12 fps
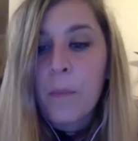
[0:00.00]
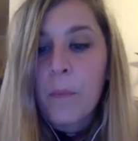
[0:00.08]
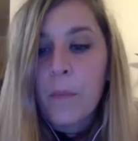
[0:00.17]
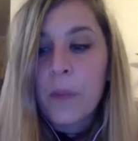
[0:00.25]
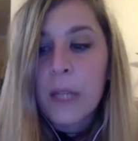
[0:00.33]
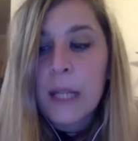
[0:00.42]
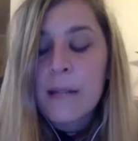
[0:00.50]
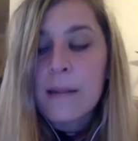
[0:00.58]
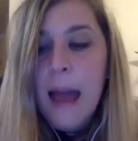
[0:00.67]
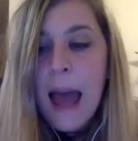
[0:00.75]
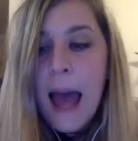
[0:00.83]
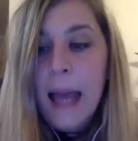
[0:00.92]
These
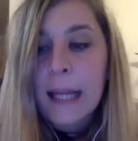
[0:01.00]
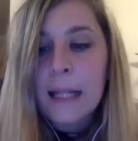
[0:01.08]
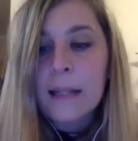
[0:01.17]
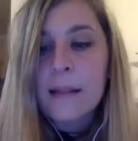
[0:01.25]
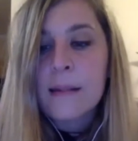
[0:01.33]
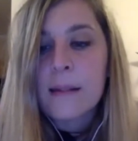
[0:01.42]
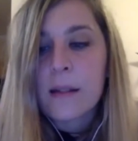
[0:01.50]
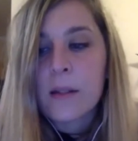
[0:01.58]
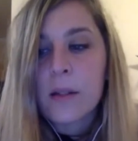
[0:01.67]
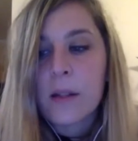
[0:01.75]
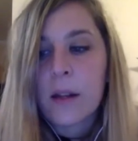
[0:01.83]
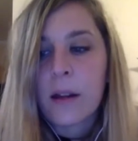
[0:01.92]
islands
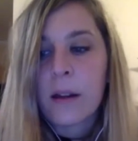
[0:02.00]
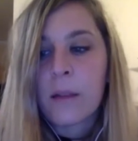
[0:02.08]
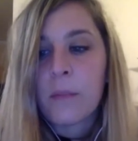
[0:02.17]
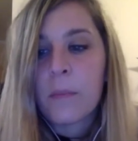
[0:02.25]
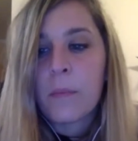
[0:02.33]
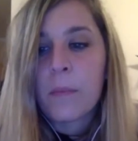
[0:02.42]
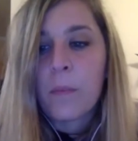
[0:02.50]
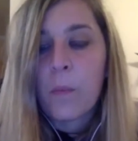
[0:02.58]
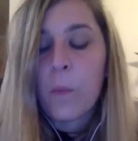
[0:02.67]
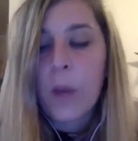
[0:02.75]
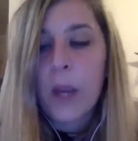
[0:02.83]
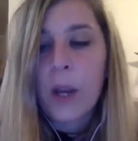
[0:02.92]

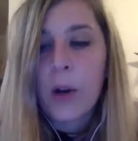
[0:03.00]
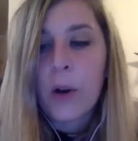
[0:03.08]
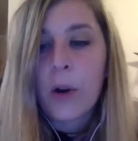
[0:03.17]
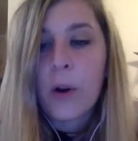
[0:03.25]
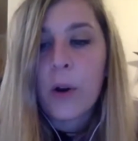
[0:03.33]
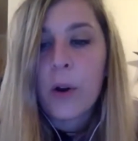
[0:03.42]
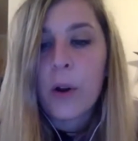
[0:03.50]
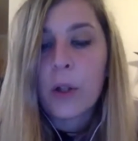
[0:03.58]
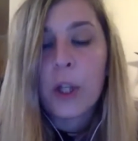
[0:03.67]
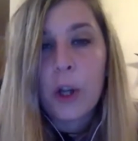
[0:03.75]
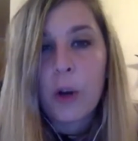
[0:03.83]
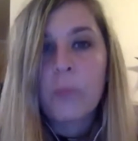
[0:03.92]
were,
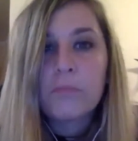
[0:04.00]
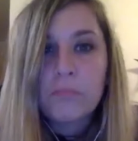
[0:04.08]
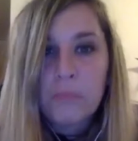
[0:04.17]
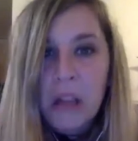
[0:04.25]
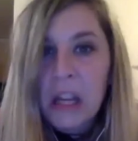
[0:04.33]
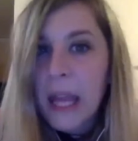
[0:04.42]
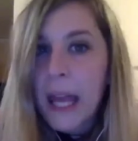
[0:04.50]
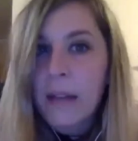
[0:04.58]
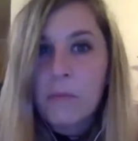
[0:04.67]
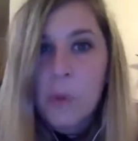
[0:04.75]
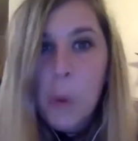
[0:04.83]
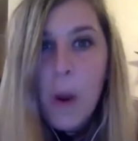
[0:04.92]
you know,
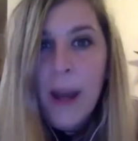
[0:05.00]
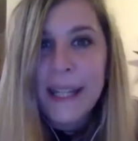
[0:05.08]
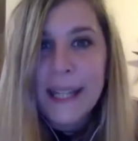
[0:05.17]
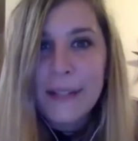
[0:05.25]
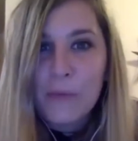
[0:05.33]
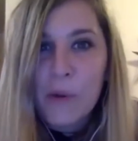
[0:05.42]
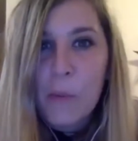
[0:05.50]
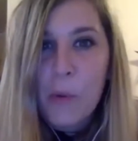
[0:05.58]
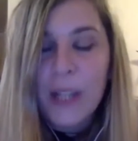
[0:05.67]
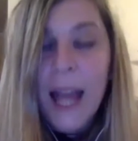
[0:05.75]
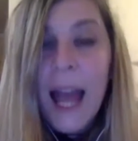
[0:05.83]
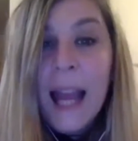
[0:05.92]
again, quiet,
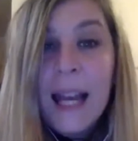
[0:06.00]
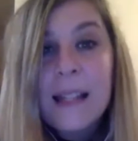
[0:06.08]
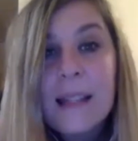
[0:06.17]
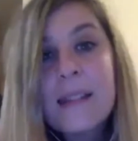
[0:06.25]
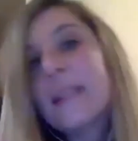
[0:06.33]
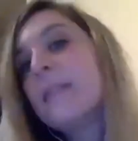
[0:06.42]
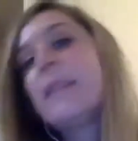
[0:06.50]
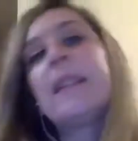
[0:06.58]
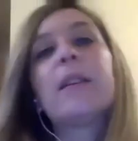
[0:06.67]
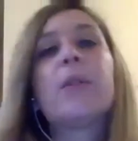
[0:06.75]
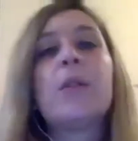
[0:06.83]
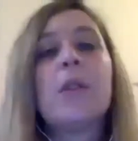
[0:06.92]
remote islands
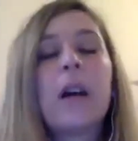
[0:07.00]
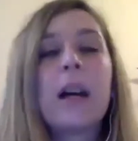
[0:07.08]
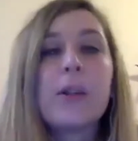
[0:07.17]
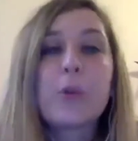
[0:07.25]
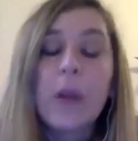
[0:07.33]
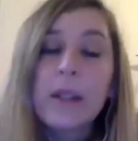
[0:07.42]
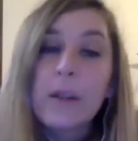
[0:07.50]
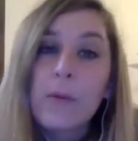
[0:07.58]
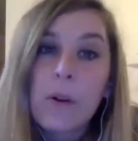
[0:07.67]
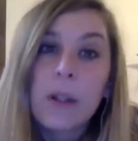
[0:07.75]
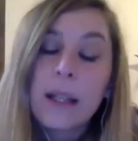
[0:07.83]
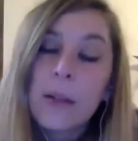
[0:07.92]
until
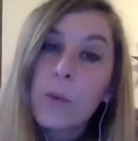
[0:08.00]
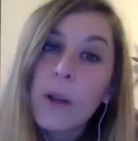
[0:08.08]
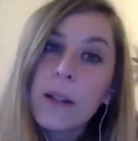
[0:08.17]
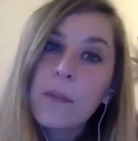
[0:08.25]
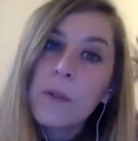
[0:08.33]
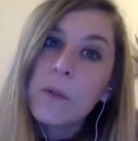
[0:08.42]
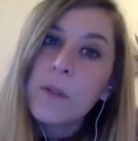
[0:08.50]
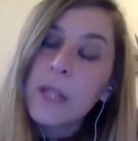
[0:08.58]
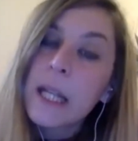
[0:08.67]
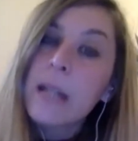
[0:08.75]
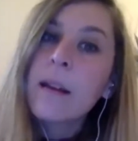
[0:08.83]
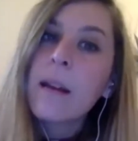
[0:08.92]
2014,
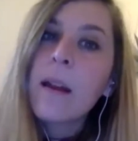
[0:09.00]
2015,